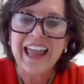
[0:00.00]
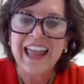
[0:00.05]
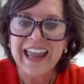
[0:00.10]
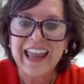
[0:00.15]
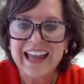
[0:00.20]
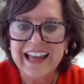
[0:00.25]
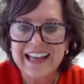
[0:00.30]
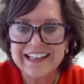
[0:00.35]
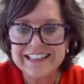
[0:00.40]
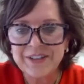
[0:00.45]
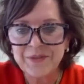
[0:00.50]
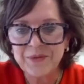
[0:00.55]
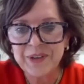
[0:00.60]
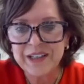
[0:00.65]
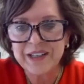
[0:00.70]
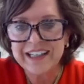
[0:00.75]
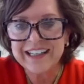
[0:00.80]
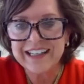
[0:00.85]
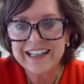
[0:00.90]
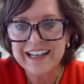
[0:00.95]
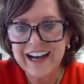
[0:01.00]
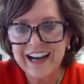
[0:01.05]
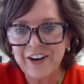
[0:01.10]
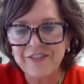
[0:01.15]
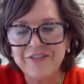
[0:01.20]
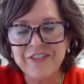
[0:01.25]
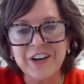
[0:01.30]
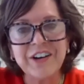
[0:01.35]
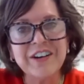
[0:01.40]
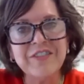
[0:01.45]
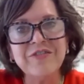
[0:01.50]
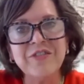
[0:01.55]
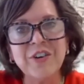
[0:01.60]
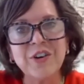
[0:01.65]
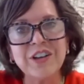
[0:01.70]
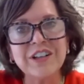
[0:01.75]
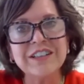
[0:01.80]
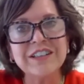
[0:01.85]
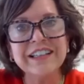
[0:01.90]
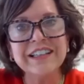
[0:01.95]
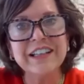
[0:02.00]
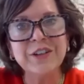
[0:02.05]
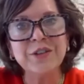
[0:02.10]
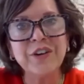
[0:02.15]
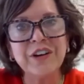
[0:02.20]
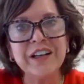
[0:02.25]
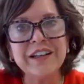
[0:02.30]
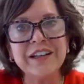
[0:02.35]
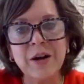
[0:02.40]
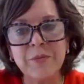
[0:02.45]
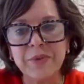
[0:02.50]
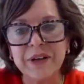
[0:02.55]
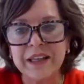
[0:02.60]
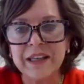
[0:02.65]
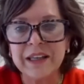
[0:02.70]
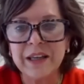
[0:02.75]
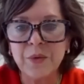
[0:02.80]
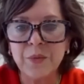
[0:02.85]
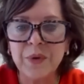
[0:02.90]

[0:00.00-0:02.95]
And we are a very vertically integrated company.